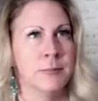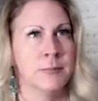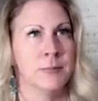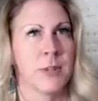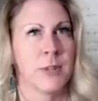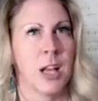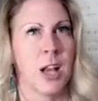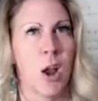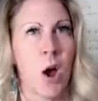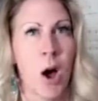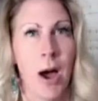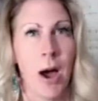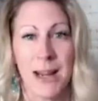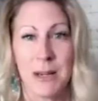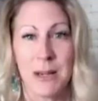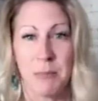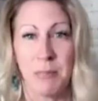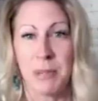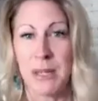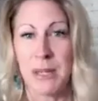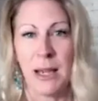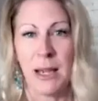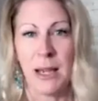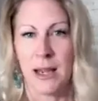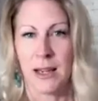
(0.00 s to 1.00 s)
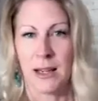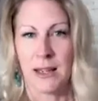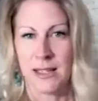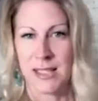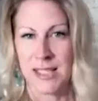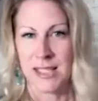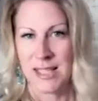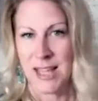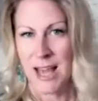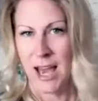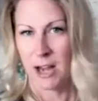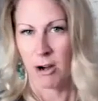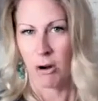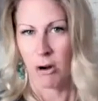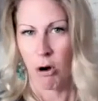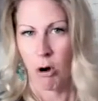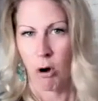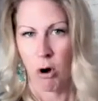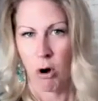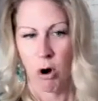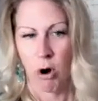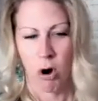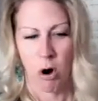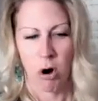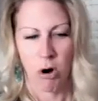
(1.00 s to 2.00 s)
light beings that
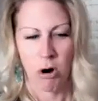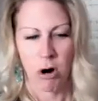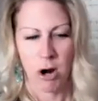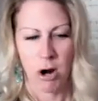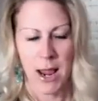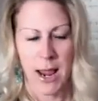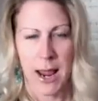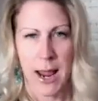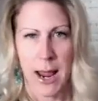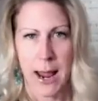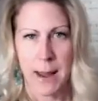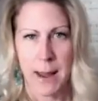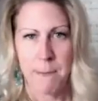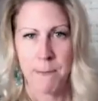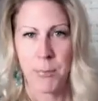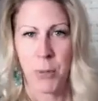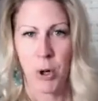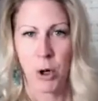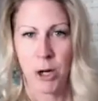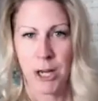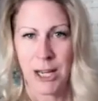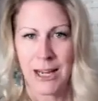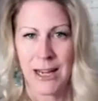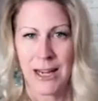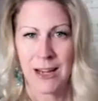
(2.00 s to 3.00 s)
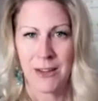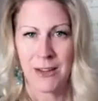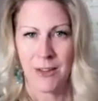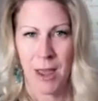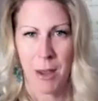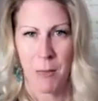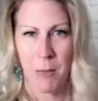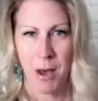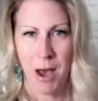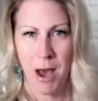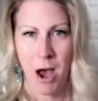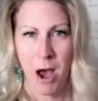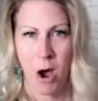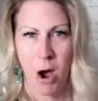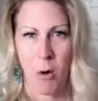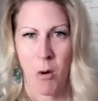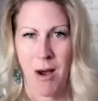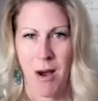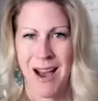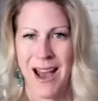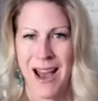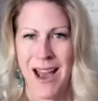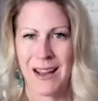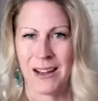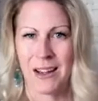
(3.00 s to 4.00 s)
are embodying their
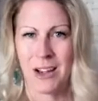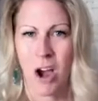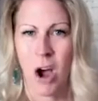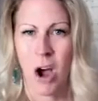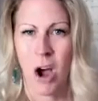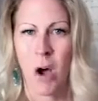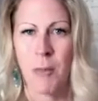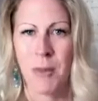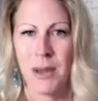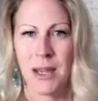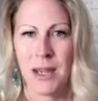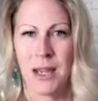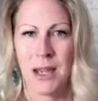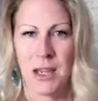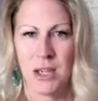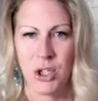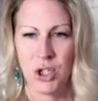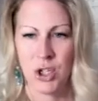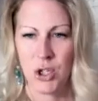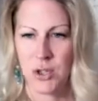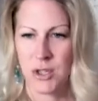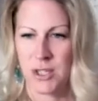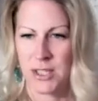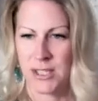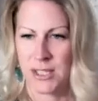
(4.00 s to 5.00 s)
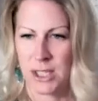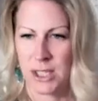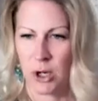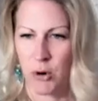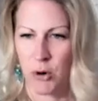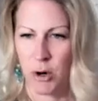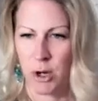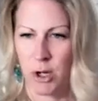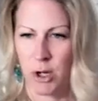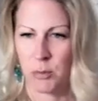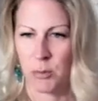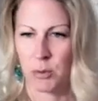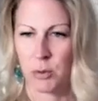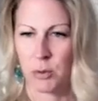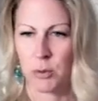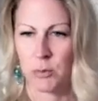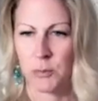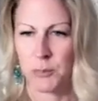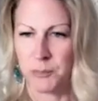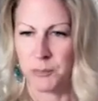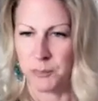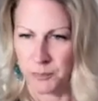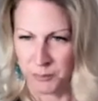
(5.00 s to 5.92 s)
power and coming into this incredible